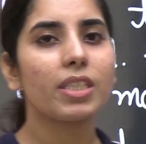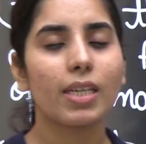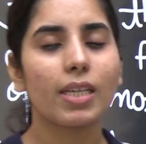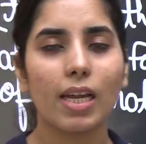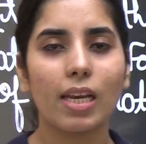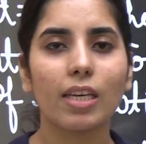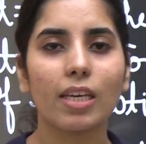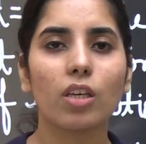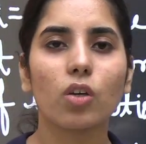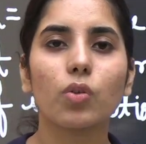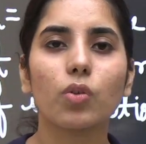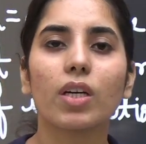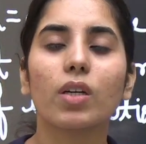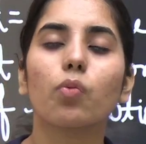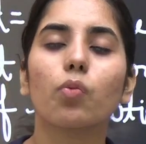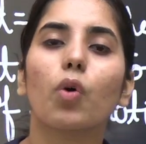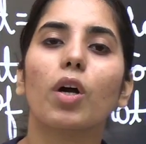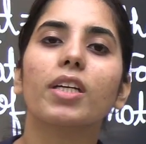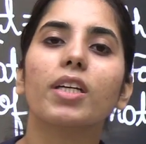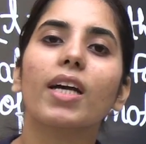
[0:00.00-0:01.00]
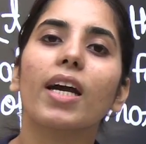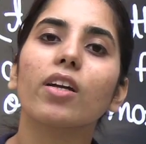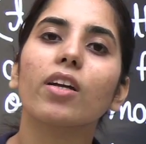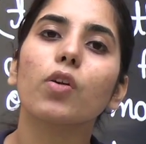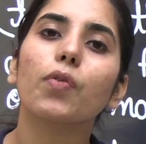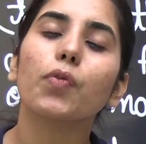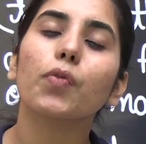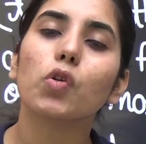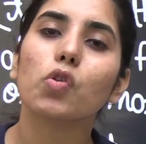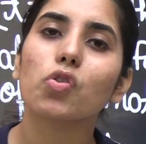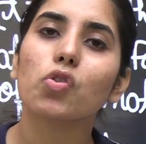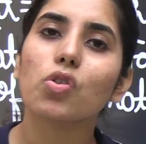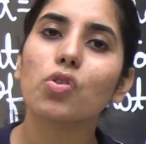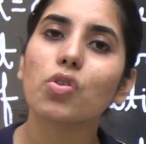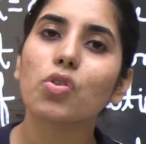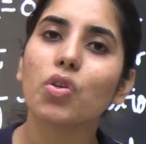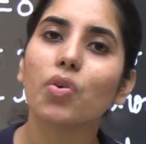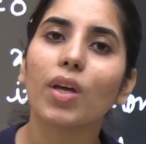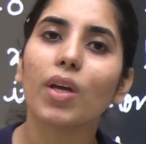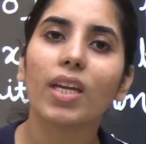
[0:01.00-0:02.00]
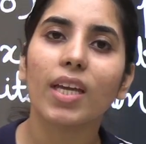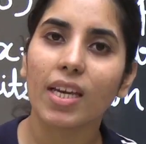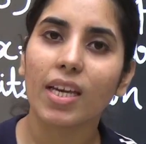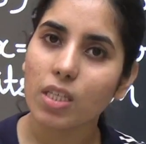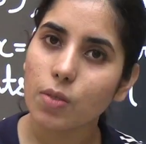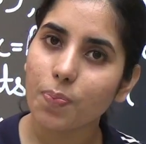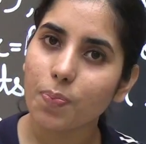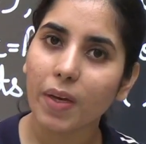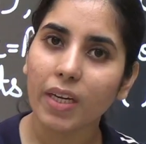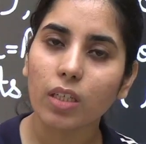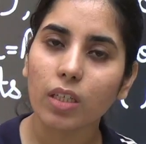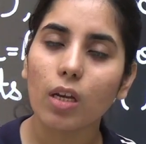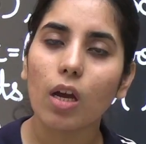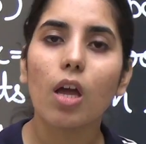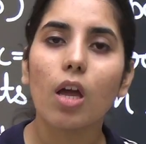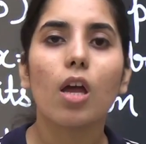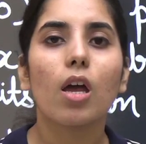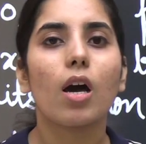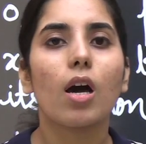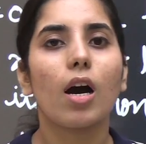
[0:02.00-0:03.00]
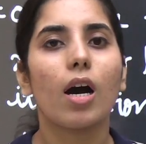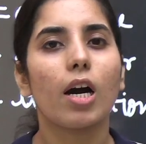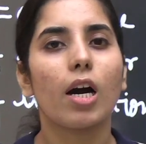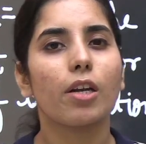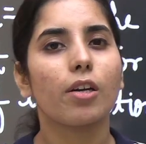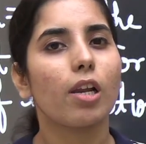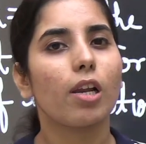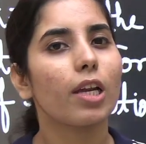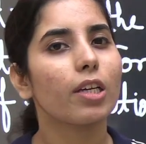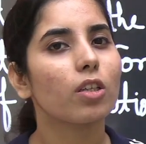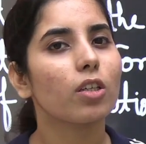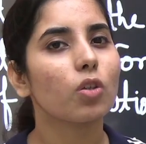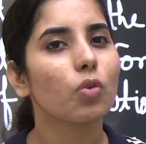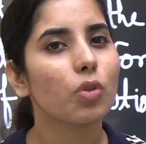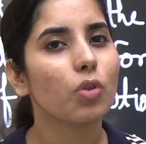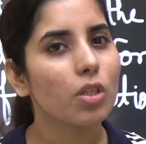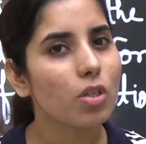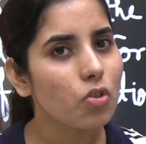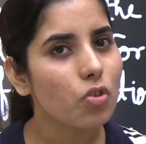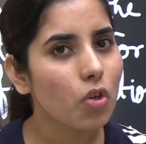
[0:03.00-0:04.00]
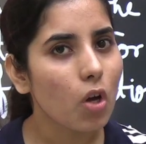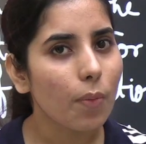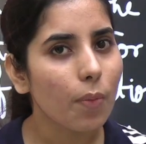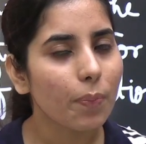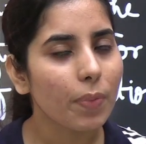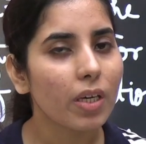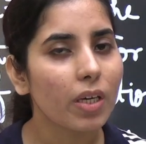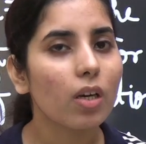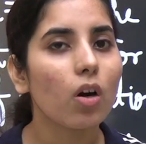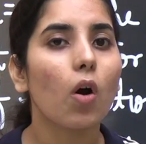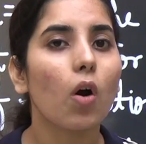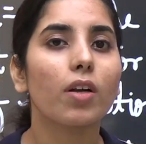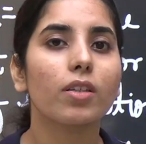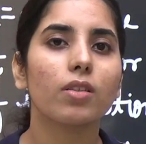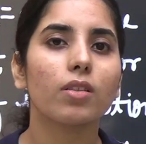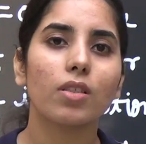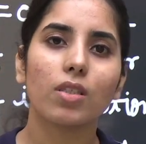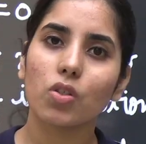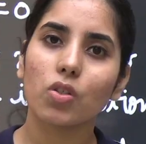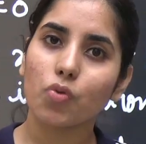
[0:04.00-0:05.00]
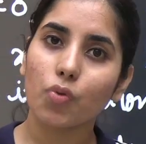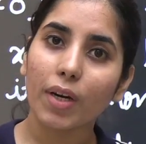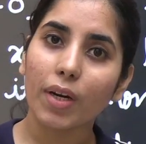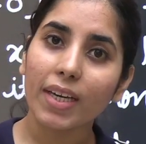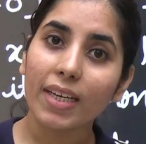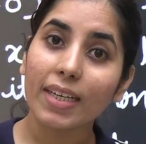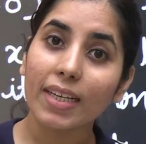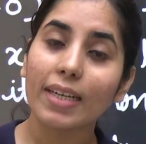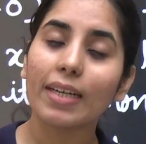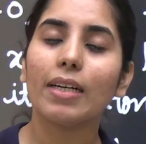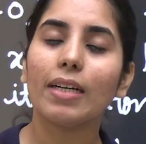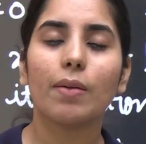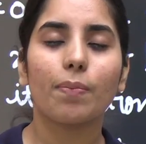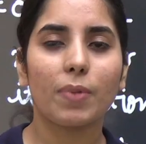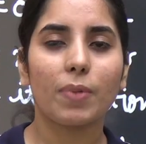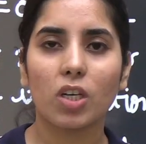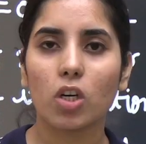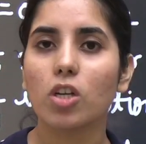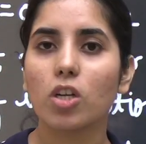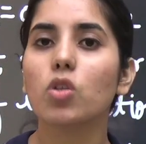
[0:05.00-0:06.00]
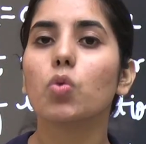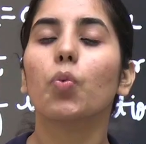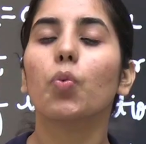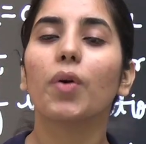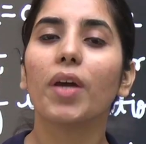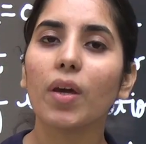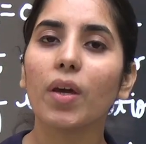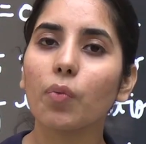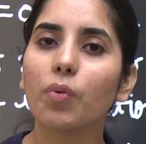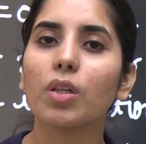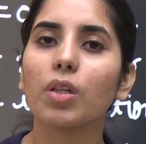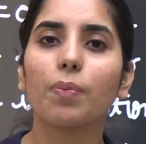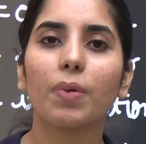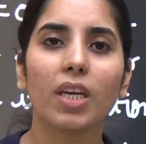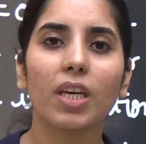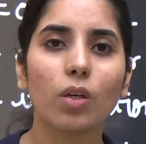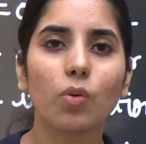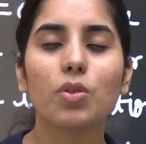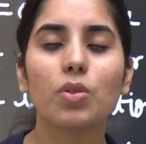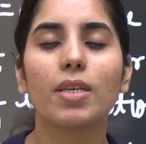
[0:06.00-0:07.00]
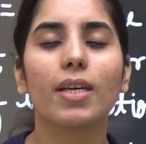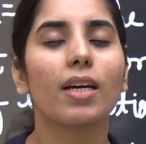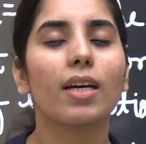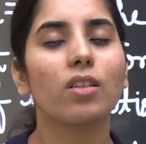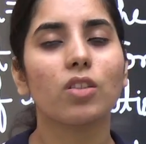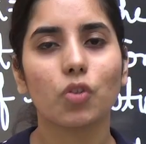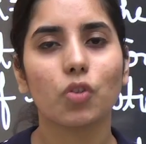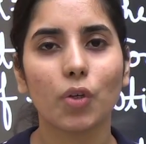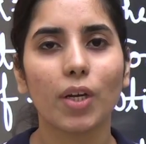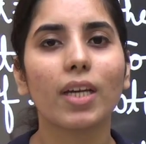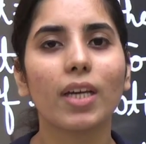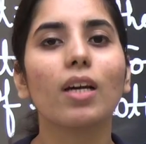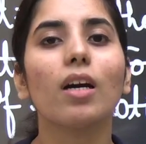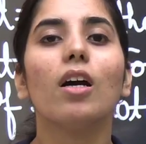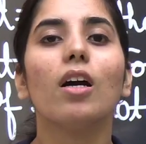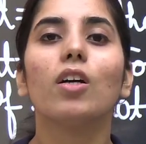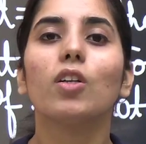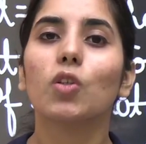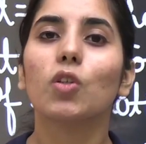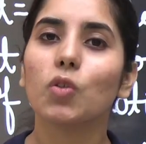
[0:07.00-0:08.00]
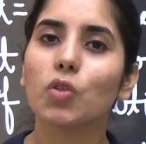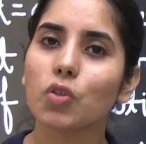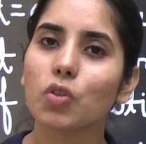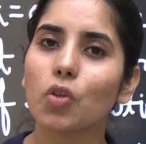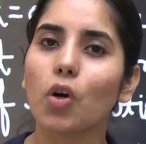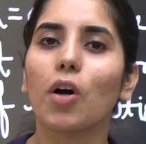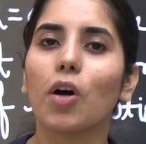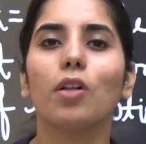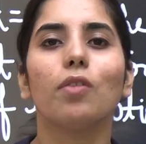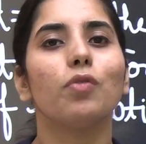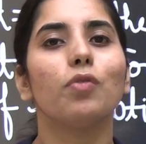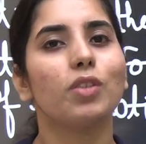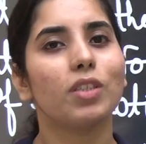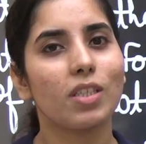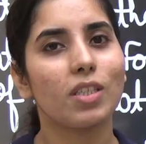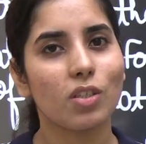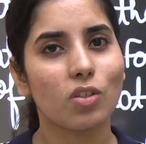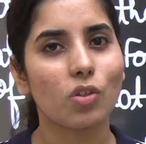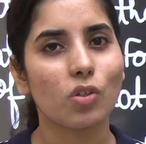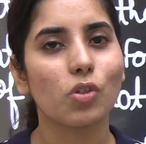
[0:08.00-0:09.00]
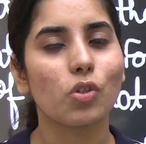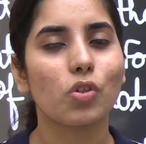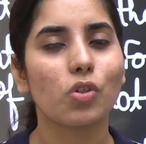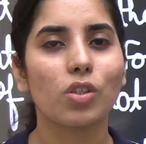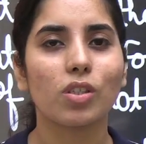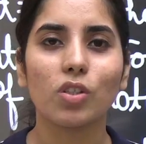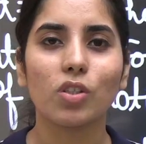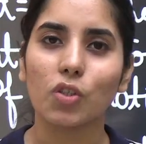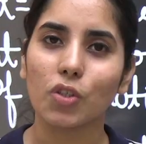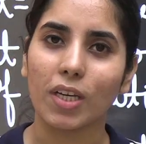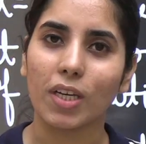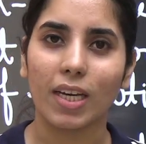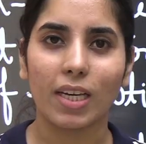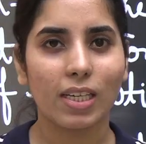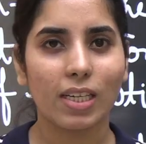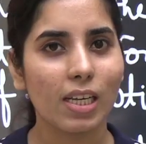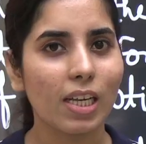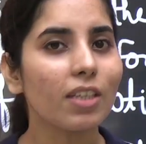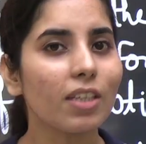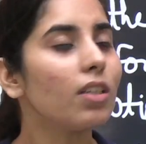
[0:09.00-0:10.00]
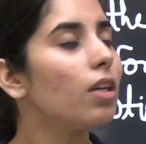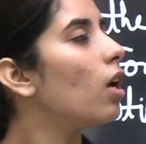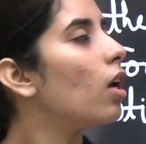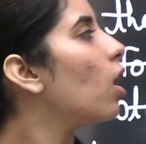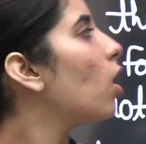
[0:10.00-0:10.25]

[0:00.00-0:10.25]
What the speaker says: telling you that what kind of questions you can expect related to this topic or this trick, because we will be using a trick to solve this question today. Clear?